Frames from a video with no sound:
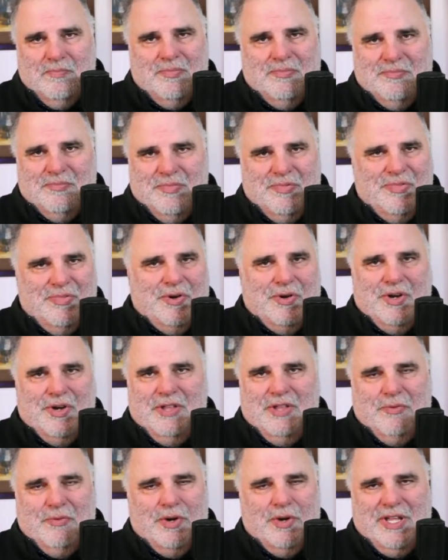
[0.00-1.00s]
30,
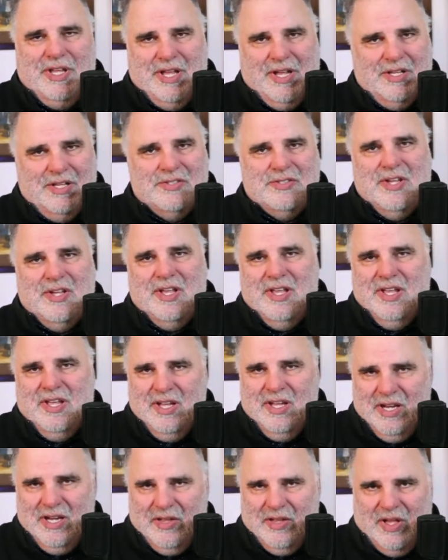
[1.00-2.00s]
40 kids
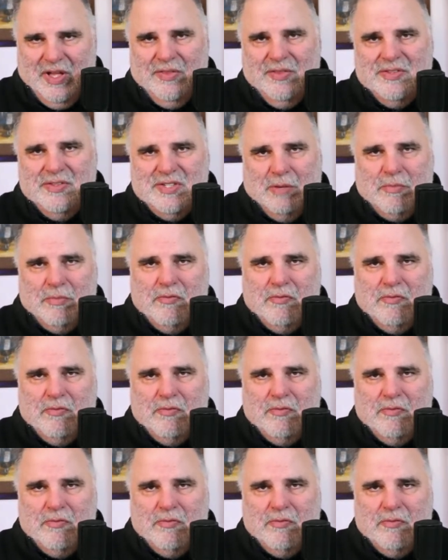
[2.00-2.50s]
And then some